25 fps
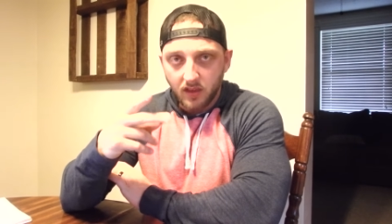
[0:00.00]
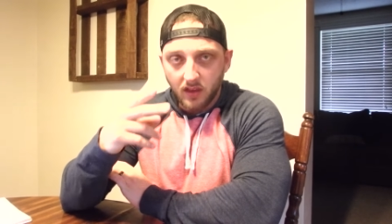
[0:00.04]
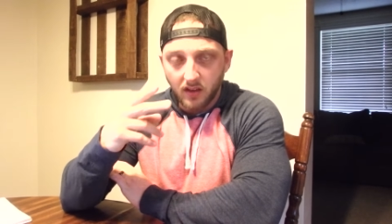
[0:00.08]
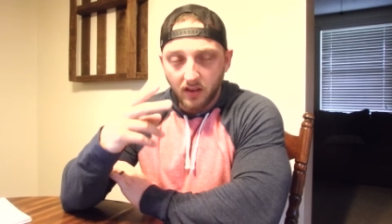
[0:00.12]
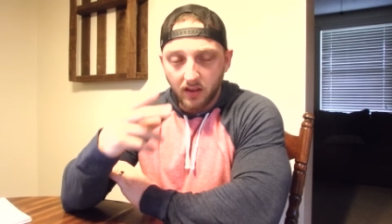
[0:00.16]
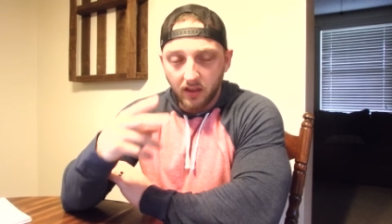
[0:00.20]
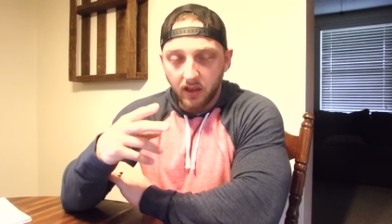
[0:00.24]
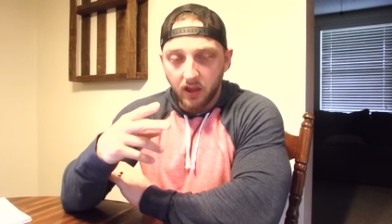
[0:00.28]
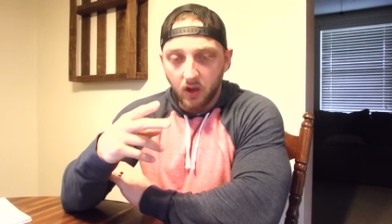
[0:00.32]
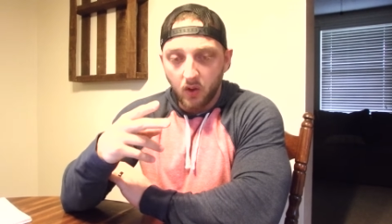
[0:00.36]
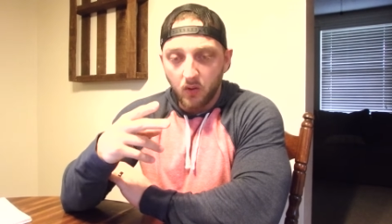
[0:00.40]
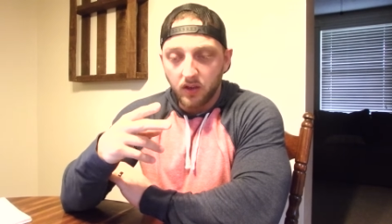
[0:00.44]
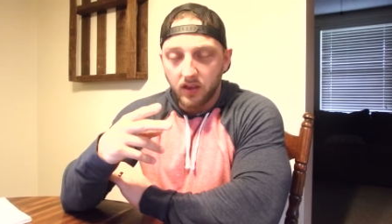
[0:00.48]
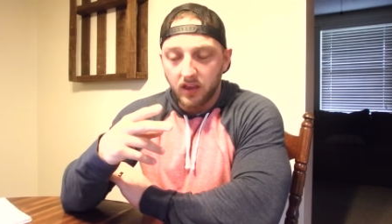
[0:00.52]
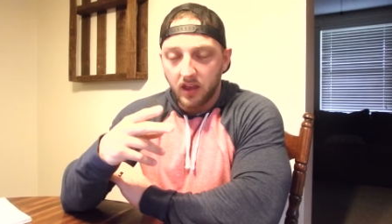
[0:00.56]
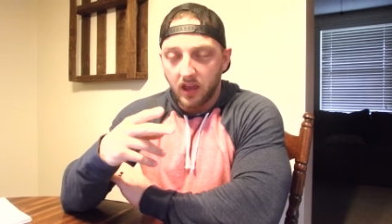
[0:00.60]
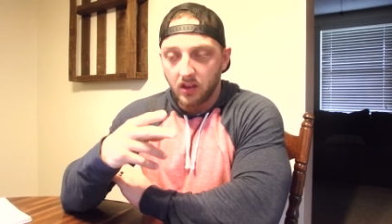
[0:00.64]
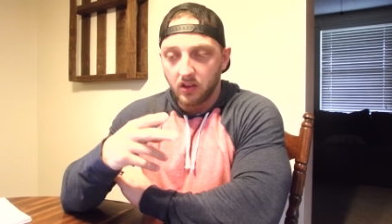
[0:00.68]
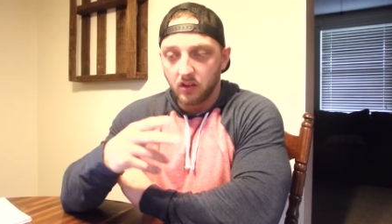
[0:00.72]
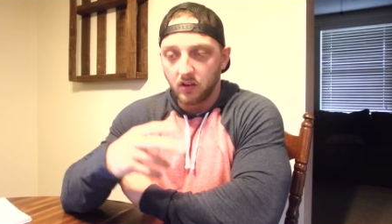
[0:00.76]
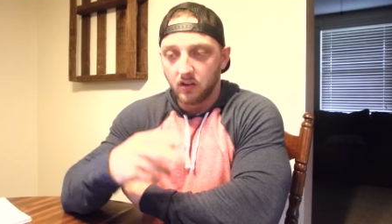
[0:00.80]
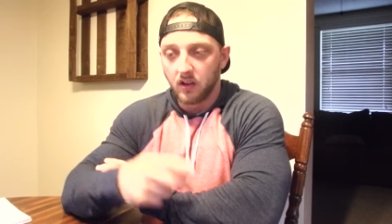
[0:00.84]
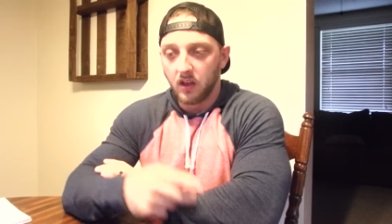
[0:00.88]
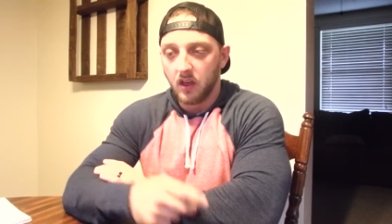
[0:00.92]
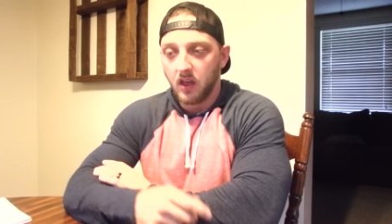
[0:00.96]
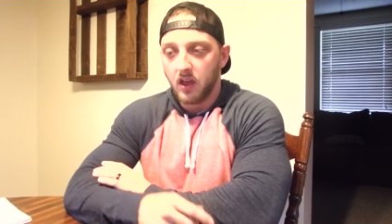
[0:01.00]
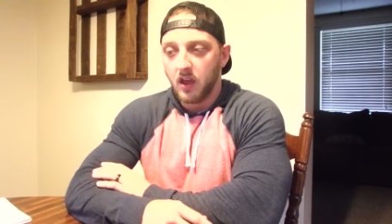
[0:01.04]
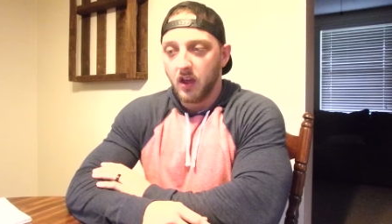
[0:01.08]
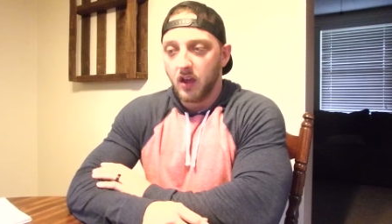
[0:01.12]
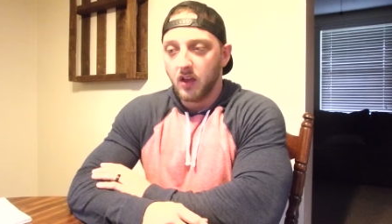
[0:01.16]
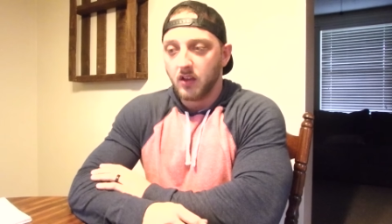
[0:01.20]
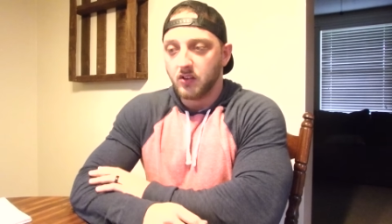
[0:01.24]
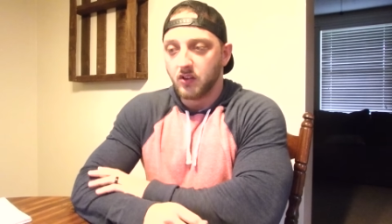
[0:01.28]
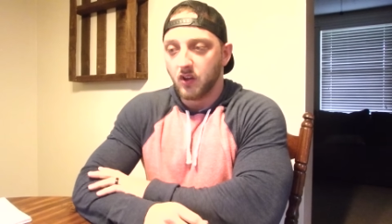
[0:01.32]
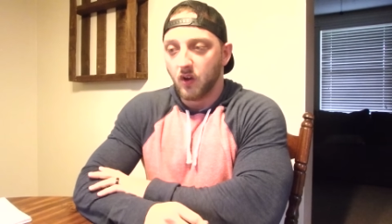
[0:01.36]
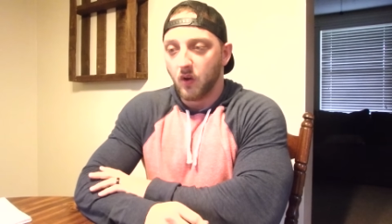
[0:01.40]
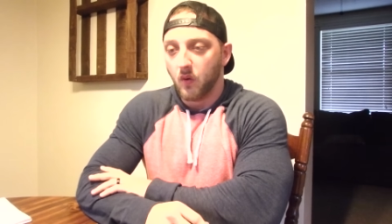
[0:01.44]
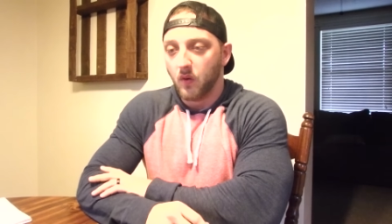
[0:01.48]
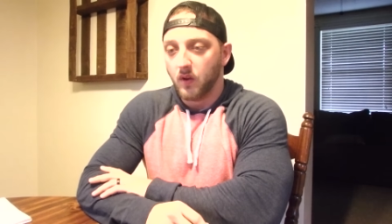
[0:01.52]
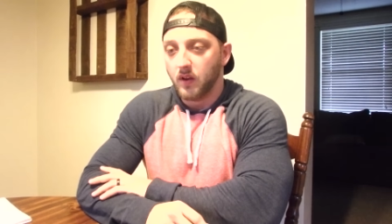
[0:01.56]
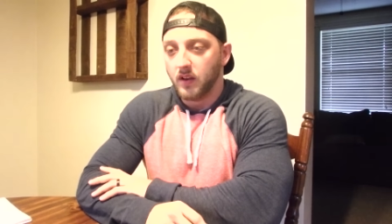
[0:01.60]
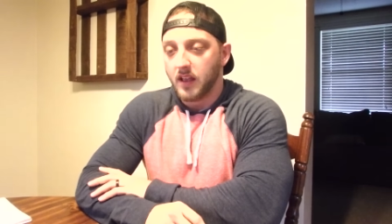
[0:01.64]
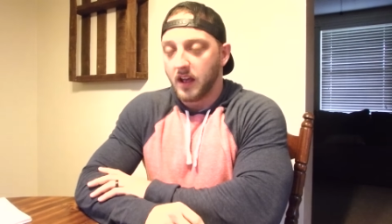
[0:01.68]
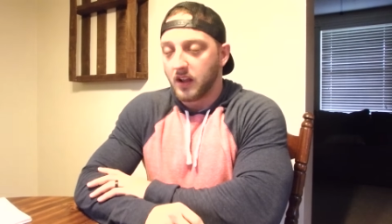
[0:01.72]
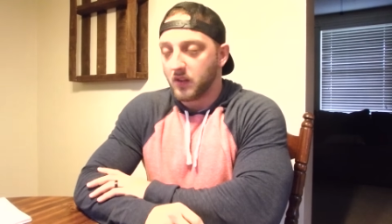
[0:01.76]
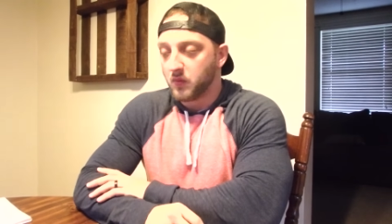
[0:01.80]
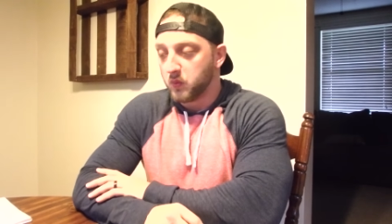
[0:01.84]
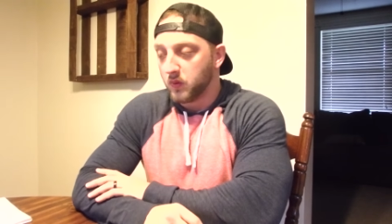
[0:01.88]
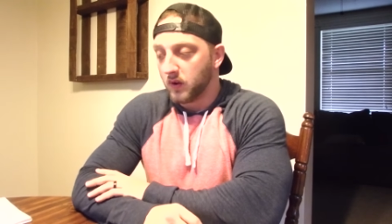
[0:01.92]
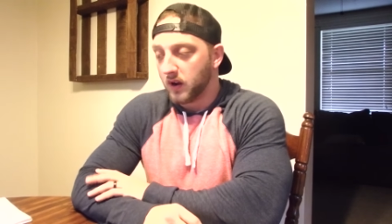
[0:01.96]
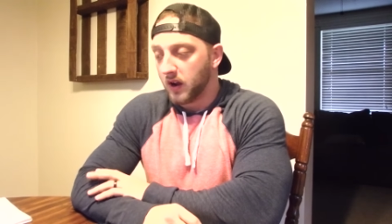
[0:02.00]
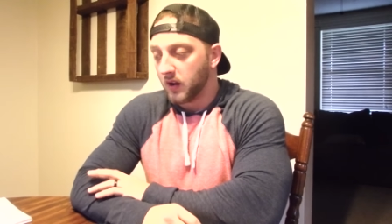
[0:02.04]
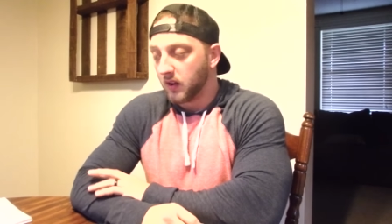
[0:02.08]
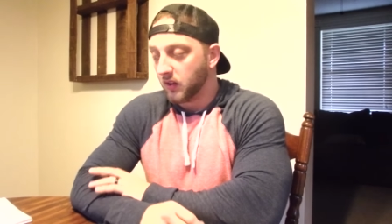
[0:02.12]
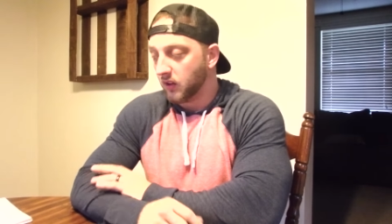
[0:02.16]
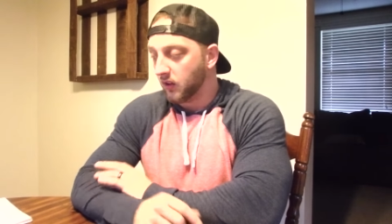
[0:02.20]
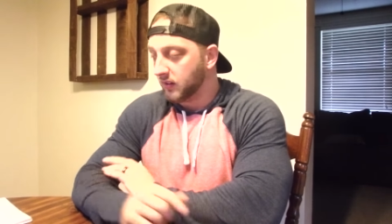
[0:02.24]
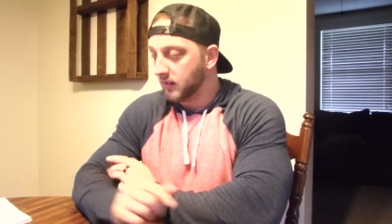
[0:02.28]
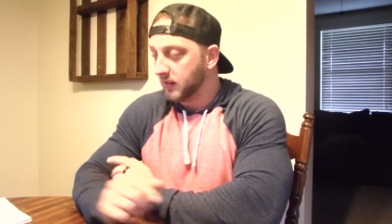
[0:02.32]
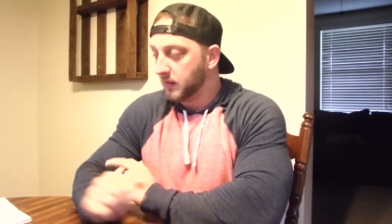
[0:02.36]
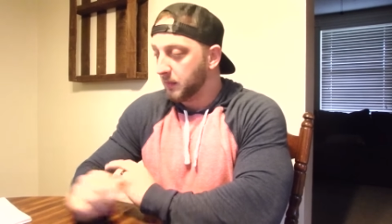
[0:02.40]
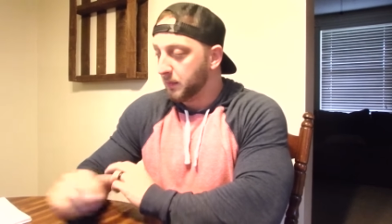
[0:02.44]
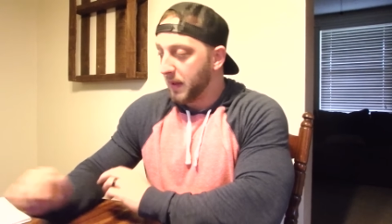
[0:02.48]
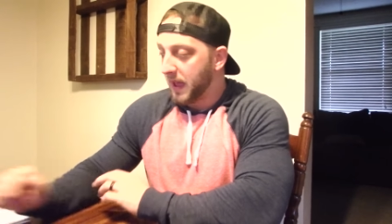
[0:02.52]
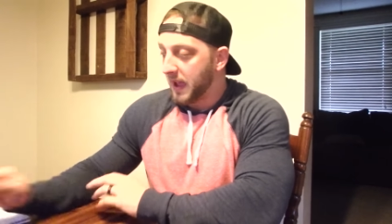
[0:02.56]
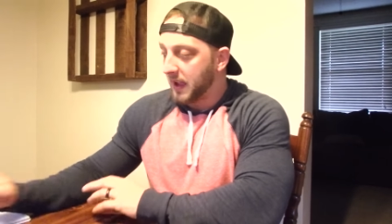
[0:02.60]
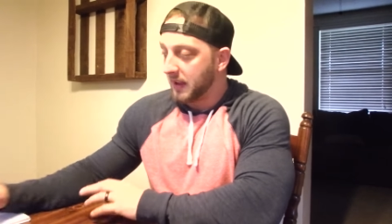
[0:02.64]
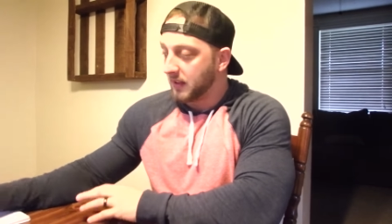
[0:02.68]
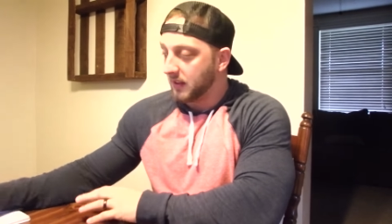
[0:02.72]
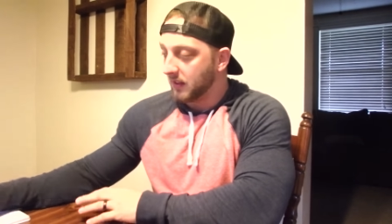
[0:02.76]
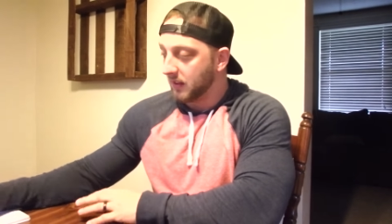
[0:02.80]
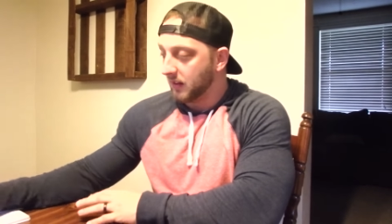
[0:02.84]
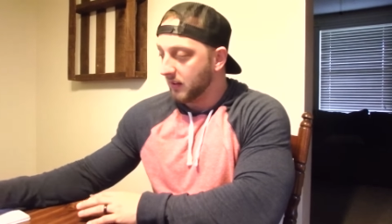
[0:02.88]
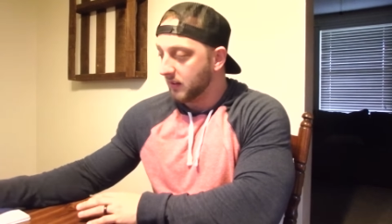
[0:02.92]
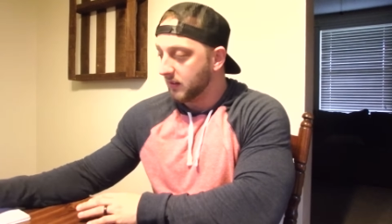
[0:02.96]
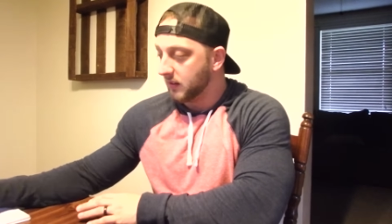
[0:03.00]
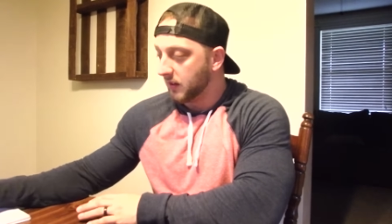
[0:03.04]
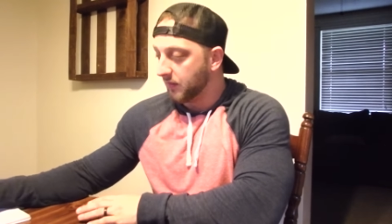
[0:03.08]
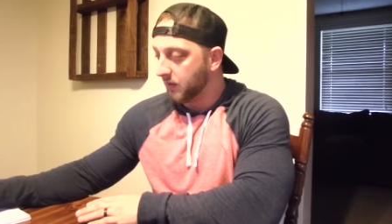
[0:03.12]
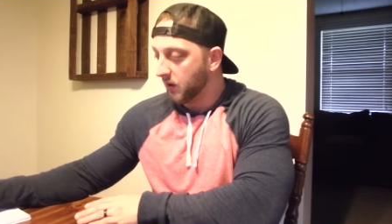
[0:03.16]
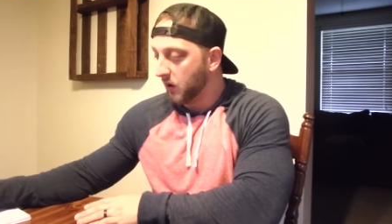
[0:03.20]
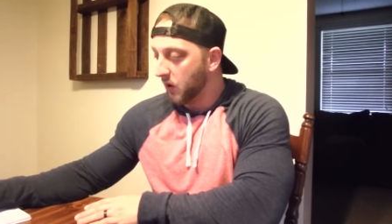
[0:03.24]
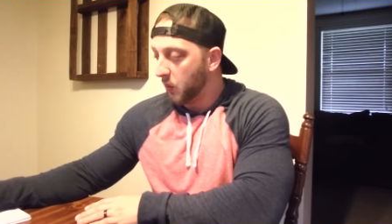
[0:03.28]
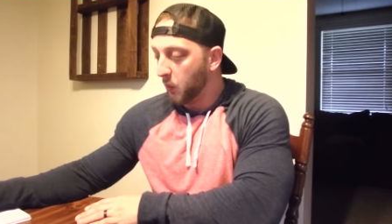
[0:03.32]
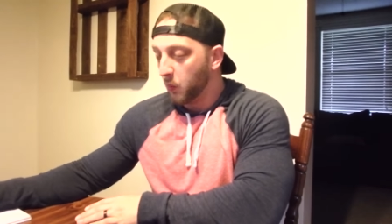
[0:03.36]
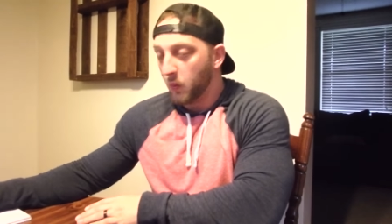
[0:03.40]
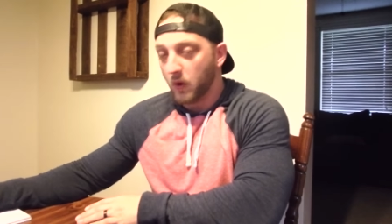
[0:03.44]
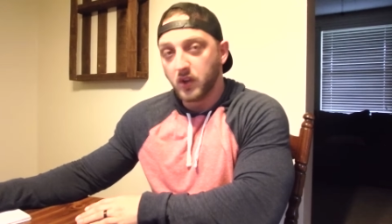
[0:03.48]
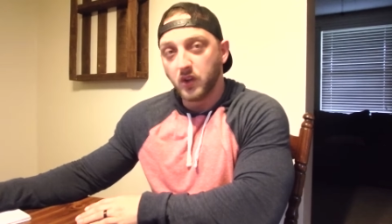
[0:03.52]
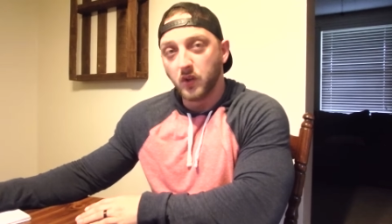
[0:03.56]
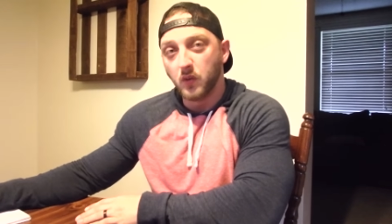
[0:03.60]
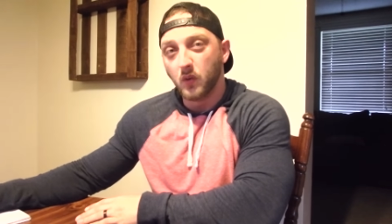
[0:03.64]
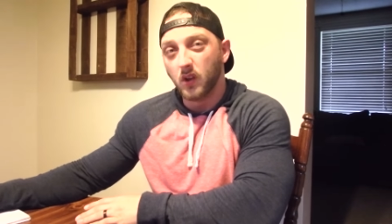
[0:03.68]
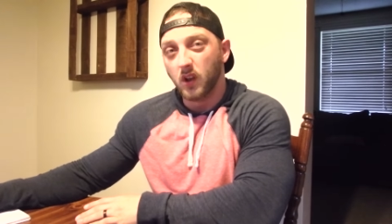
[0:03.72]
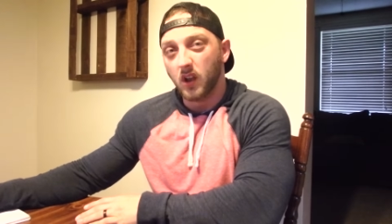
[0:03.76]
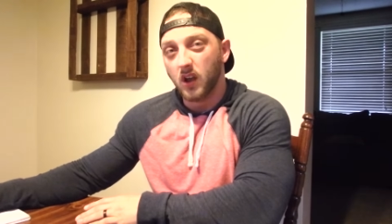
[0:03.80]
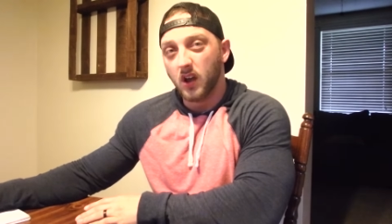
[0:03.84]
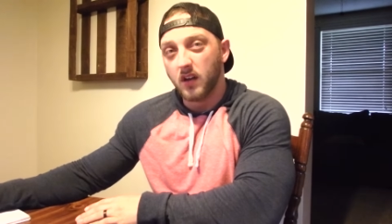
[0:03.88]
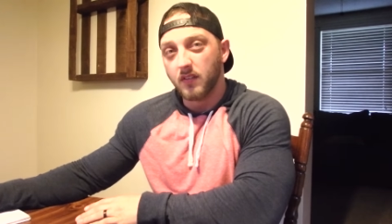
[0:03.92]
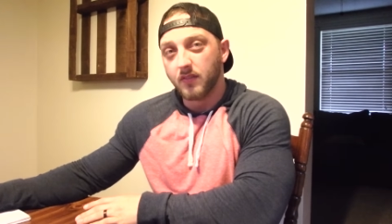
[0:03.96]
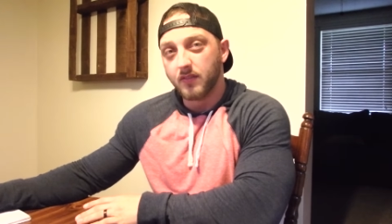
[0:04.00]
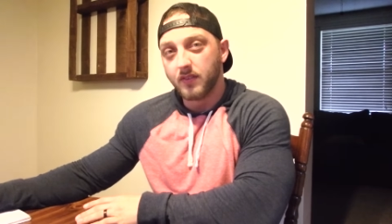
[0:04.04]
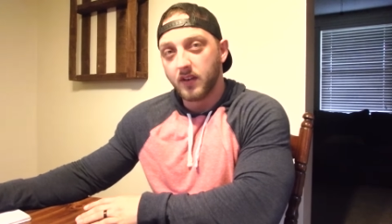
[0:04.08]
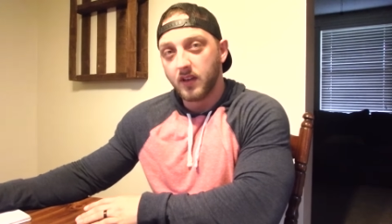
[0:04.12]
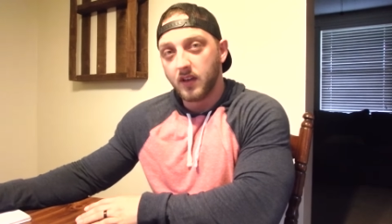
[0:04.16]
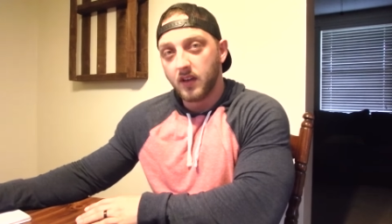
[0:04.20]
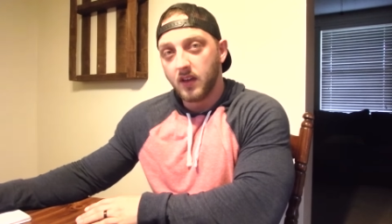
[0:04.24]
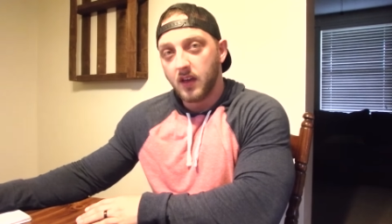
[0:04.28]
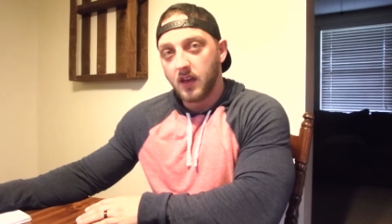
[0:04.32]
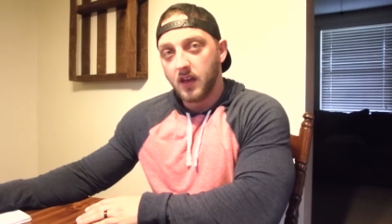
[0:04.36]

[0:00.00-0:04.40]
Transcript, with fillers: They go together. So that's where I looked back at the list of, what do you love?